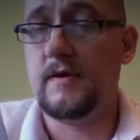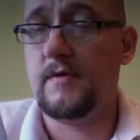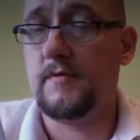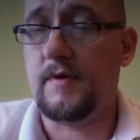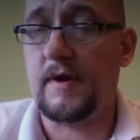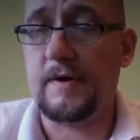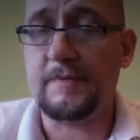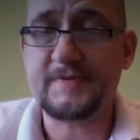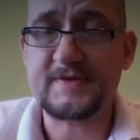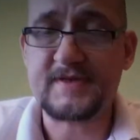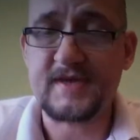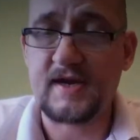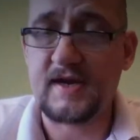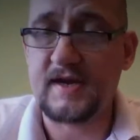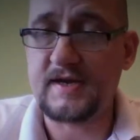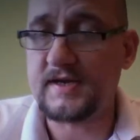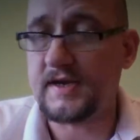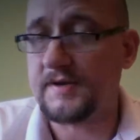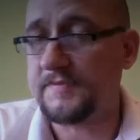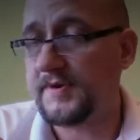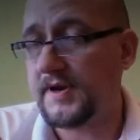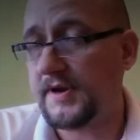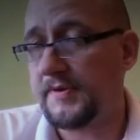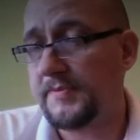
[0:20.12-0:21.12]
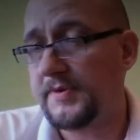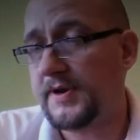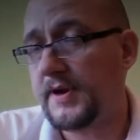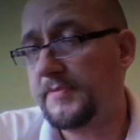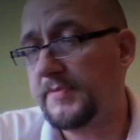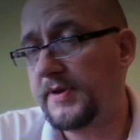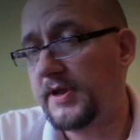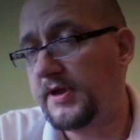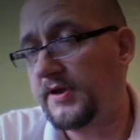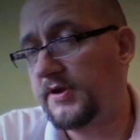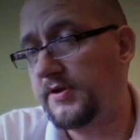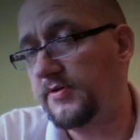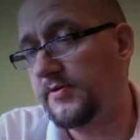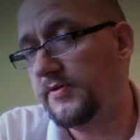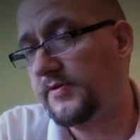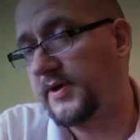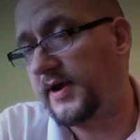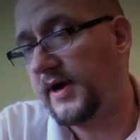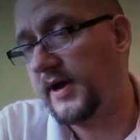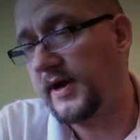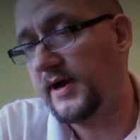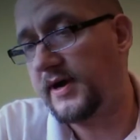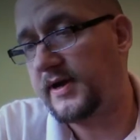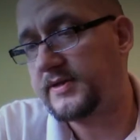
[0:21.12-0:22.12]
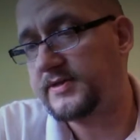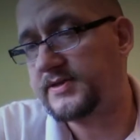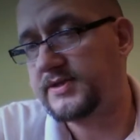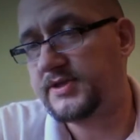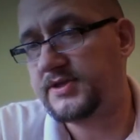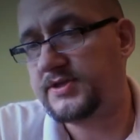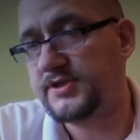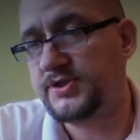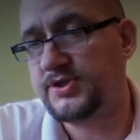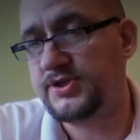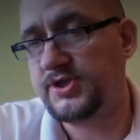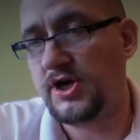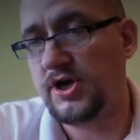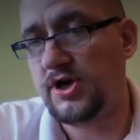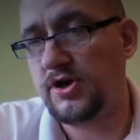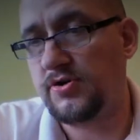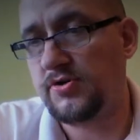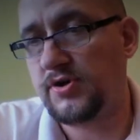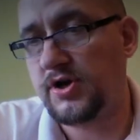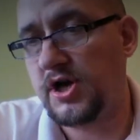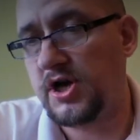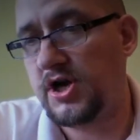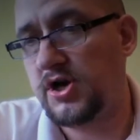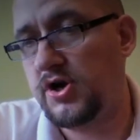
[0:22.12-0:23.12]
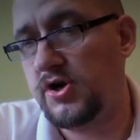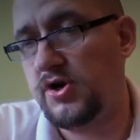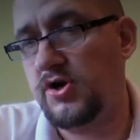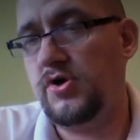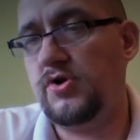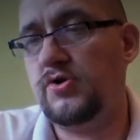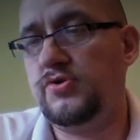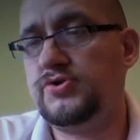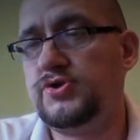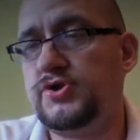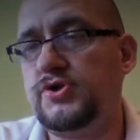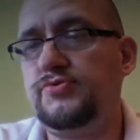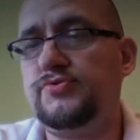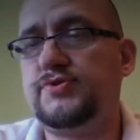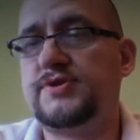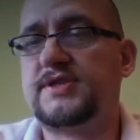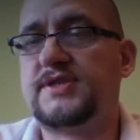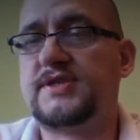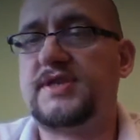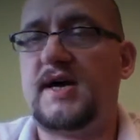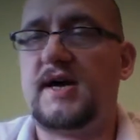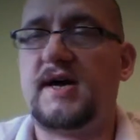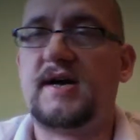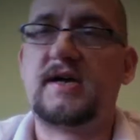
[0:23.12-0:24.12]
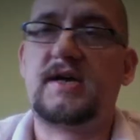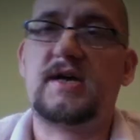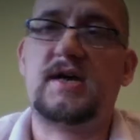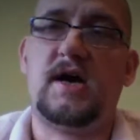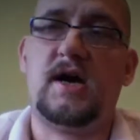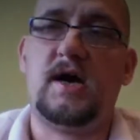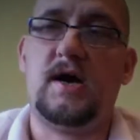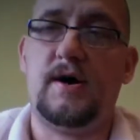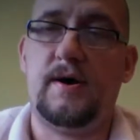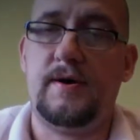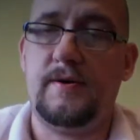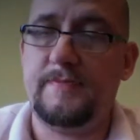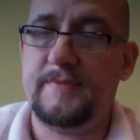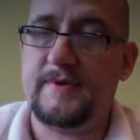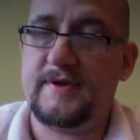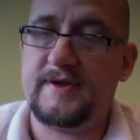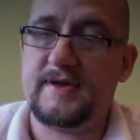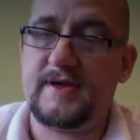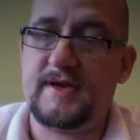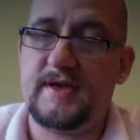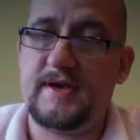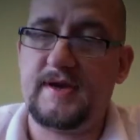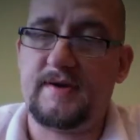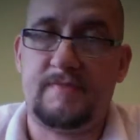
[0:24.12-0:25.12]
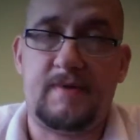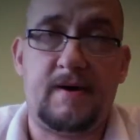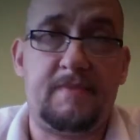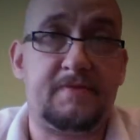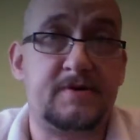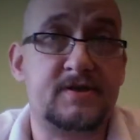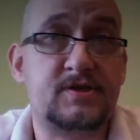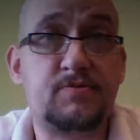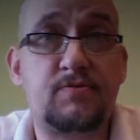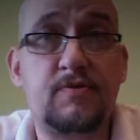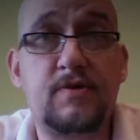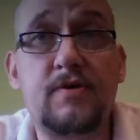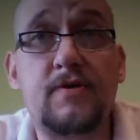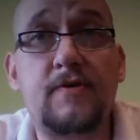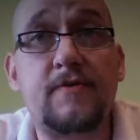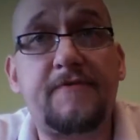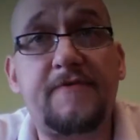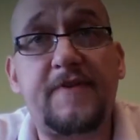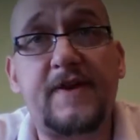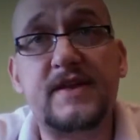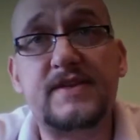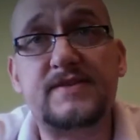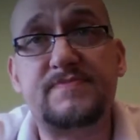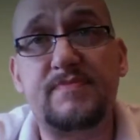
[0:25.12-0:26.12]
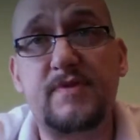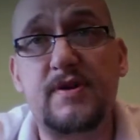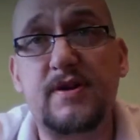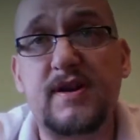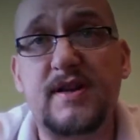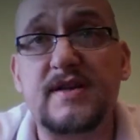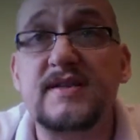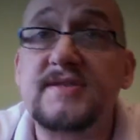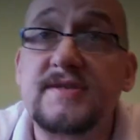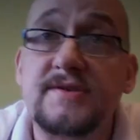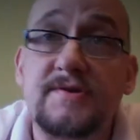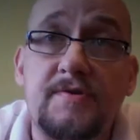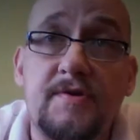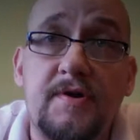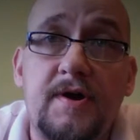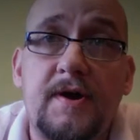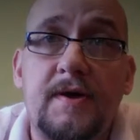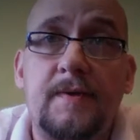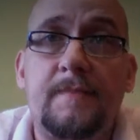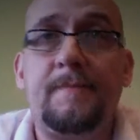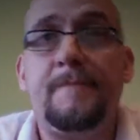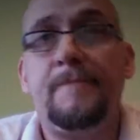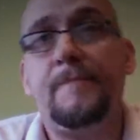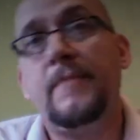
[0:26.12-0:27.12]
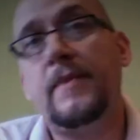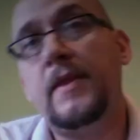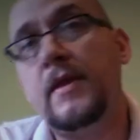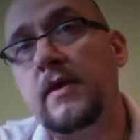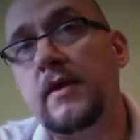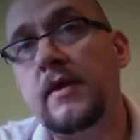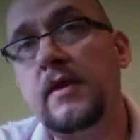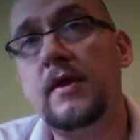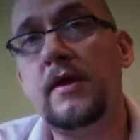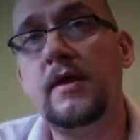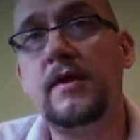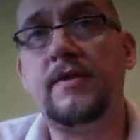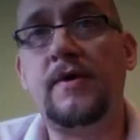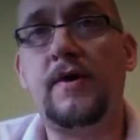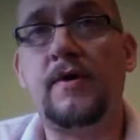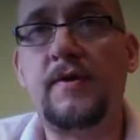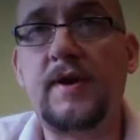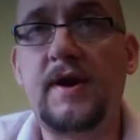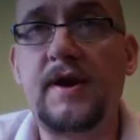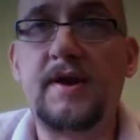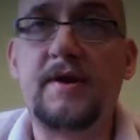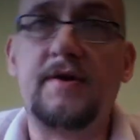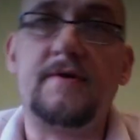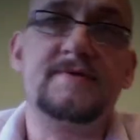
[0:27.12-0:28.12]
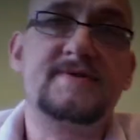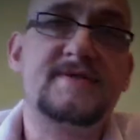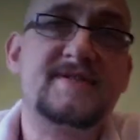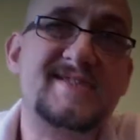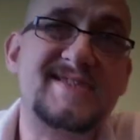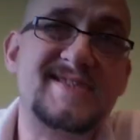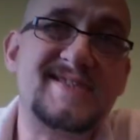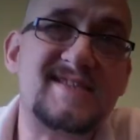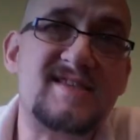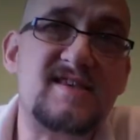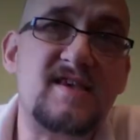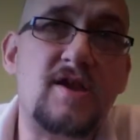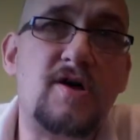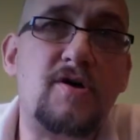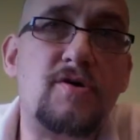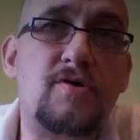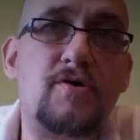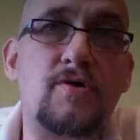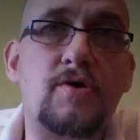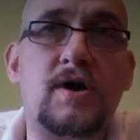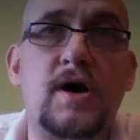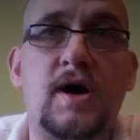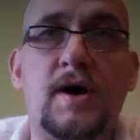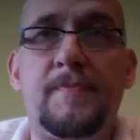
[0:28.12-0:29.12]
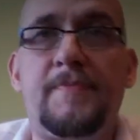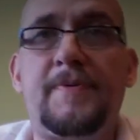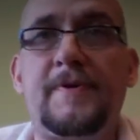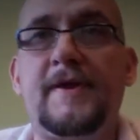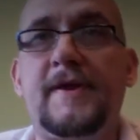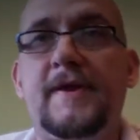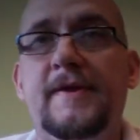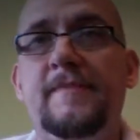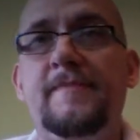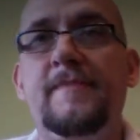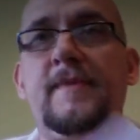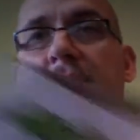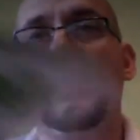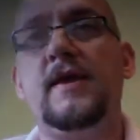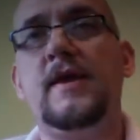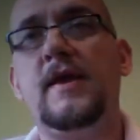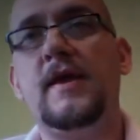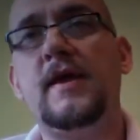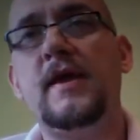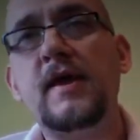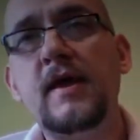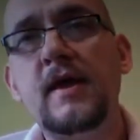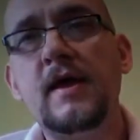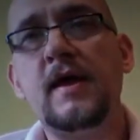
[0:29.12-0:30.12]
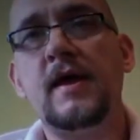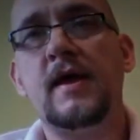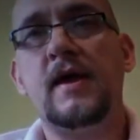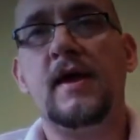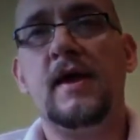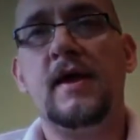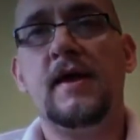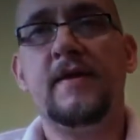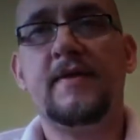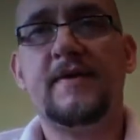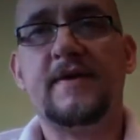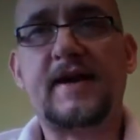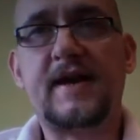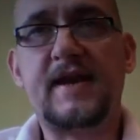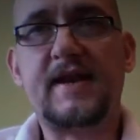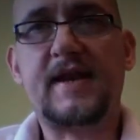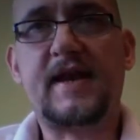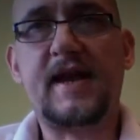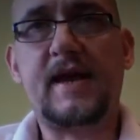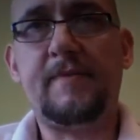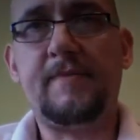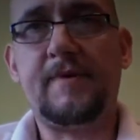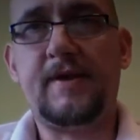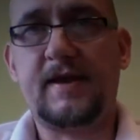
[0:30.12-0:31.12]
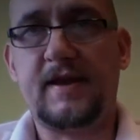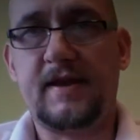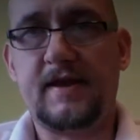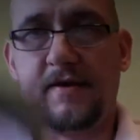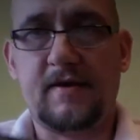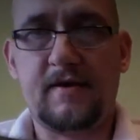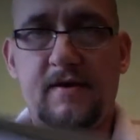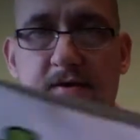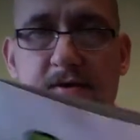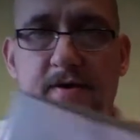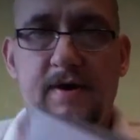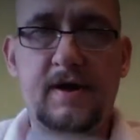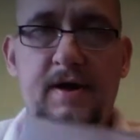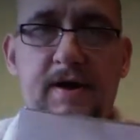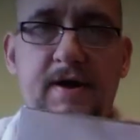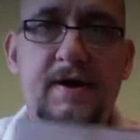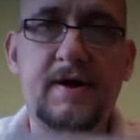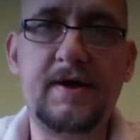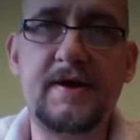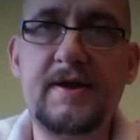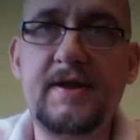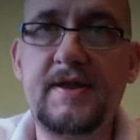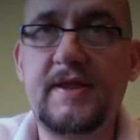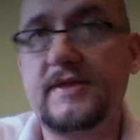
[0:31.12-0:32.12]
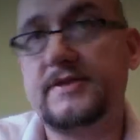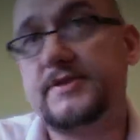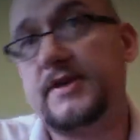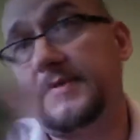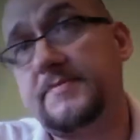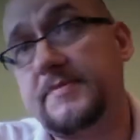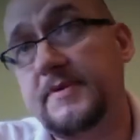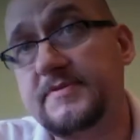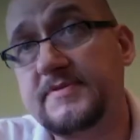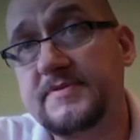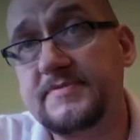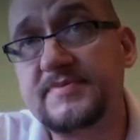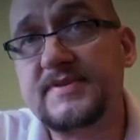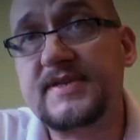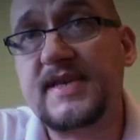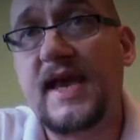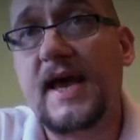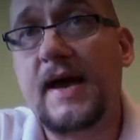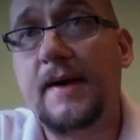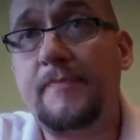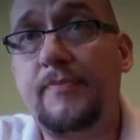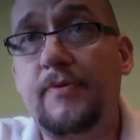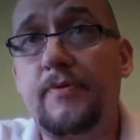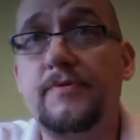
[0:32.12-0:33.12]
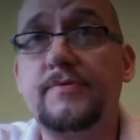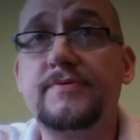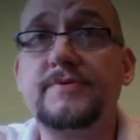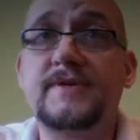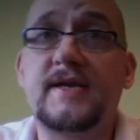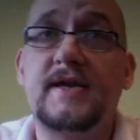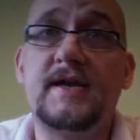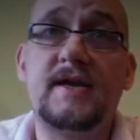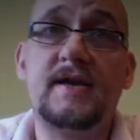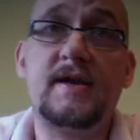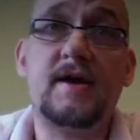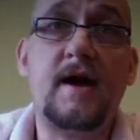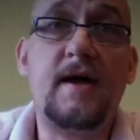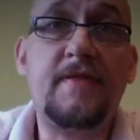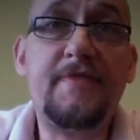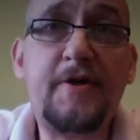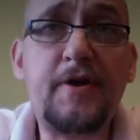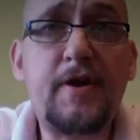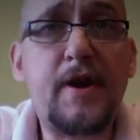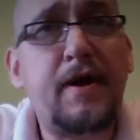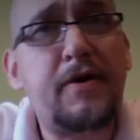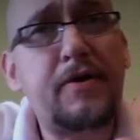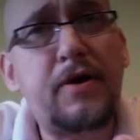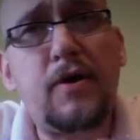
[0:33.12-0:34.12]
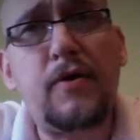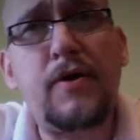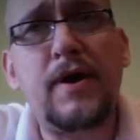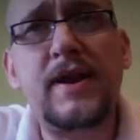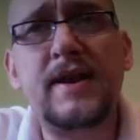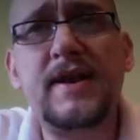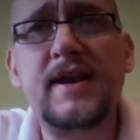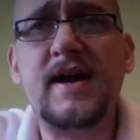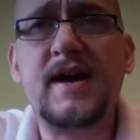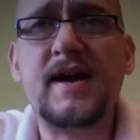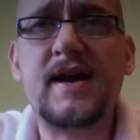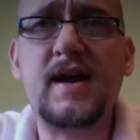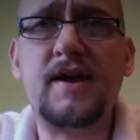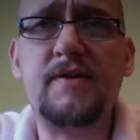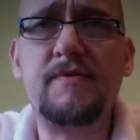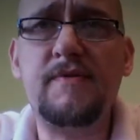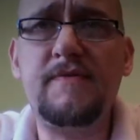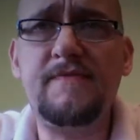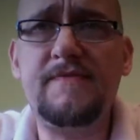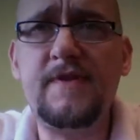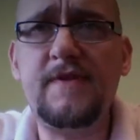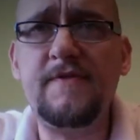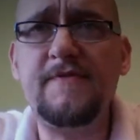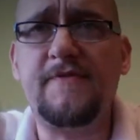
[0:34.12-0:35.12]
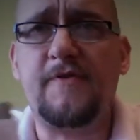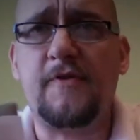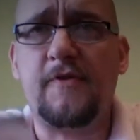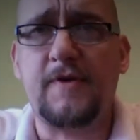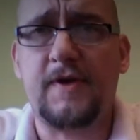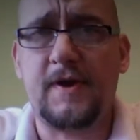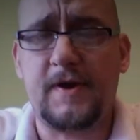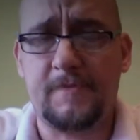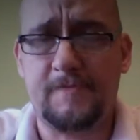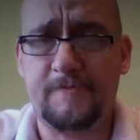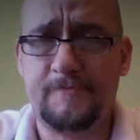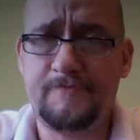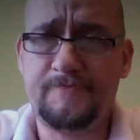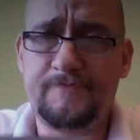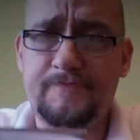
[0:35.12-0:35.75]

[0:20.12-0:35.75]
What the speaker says: Website www.jocojuice.com. You can hit them up on Twitter, Facebook, Instagram, the whole nine yards. This is a local company that kind of came in here. They jumped off some samples, and I thought I'd go ahead and knock out a review for you.